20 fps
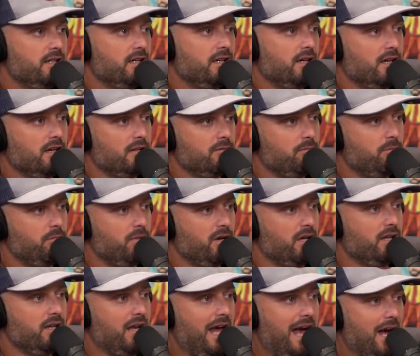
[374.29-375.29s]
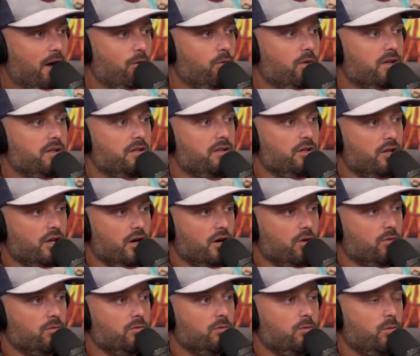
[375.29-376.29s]
But I would, you
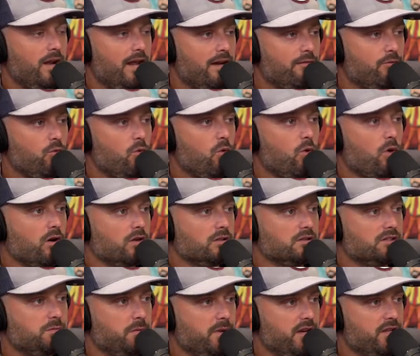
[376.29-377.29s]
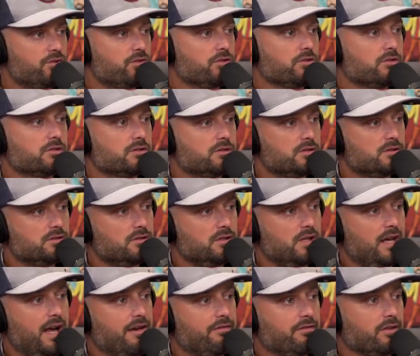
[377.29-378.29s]
know, what I've wore on specials,
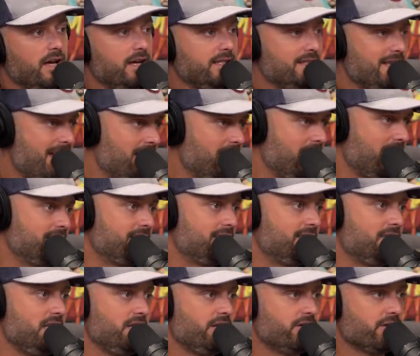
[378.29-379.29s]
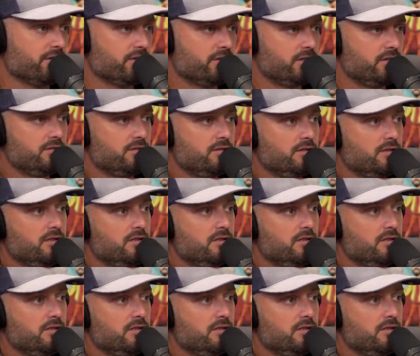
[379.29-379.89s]
I've liked. I like sneakers.